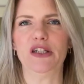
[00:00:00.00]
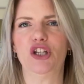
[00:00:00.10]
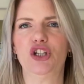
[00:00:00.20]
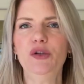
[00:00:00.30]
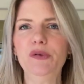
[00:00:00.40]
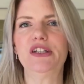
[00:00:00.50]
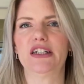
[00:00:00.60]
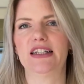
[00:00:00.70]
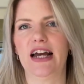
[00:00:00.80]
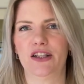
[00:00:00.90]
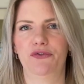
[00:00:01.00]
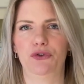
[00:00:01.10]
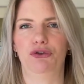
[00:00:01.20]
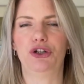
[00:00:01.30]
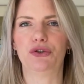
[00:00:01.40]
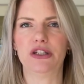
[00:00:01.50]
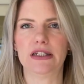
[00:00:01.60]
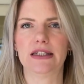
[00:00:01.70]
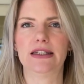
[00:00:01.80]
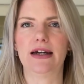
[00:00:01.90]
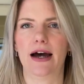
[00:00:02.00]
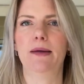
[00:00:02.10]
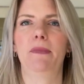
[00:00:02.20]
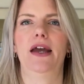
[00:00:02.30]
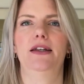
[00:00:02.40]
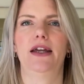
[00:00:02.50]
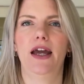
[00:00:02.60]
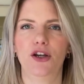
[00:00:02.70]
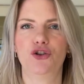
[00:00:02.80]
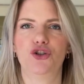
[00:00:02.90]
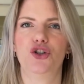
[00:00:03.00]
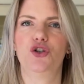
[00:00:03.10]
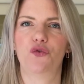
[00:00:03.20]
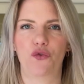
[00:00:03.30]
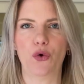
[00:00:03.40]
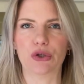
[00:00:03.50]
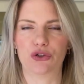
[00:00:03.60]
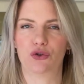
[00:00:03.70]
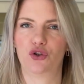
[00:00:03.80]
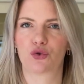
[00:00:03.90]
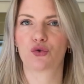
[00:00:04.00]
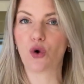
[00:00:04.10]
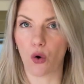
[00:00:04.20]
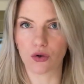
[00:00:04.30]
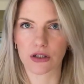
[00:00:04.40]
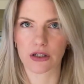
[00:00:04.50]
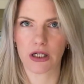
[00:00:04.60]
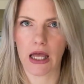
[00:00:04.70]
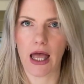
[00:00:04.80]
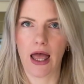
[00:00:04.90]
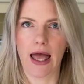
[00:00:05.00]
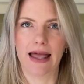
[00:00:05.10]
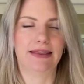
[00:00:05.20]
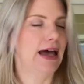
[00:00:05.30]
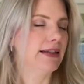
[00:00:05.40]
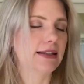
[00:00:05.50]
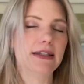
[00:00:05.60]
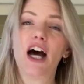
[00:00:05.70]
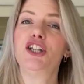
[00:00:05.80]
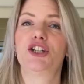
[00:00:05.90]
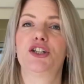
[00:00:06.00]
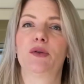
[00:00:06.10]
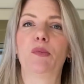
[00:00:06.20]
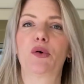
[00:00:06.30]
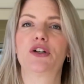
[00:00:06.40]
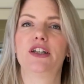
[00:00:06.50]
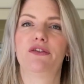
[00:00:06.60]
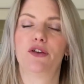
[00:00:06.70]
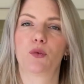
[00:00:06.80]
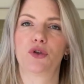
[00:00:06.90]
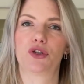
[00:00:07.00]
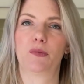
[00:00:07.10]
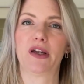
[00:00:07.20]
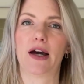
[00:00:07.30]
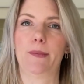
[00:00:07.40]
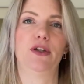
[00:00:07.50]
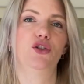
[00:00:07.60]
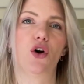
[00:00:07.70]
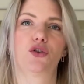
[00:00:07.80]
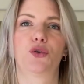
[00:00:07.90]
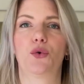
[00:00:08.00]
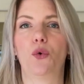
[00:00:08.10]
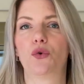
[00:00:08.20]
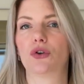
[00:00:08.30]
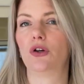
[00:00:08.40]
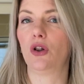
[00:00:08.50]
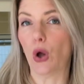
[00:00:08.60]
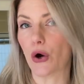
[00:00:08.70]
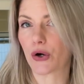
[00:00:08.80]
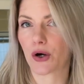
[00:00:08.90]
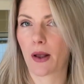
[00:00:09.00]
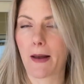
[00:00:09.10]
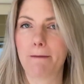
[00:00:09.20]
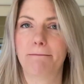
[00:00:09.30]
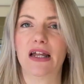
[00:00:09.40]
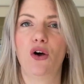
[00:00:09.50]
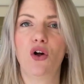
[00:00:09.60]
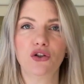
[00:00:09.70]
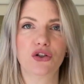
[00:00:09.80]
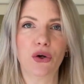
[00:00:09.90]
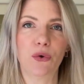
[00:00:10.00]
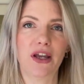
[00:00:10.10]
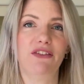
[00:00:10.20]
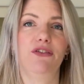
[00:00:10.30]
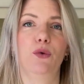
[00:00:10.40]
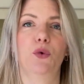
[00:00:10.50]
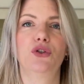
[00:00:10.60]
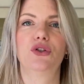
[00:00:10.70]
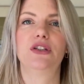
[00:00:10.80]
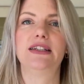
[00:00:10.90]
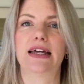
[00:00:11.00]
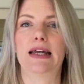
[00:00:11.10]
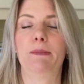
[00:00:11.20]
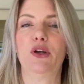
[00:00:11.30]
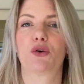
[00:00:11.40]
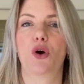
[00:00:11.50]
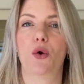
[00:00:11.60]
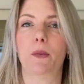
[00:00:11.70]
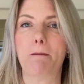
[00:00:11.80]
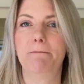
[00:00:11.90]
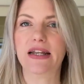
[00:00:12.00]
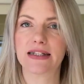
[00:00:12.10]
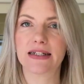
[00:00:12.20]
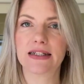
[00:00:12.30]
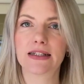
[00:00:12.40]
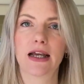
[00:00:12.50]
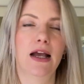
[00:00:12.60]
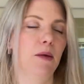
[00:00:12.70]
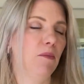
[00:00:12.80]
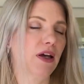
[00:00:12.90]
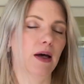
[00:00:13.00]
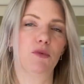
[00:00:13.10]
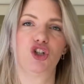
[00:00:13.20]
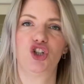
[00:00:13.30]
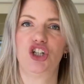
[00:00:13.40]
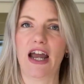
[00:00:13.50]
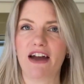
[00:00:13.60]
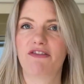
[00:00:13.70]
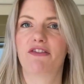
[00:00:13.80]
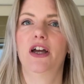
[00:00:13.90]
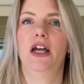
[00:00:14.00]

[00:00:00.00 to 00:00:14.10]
super successful, you need time and energy to focus on your goals. That's not just important if you want to become a doctor or a lawyer, but also if you want to set up your own business, become a chef,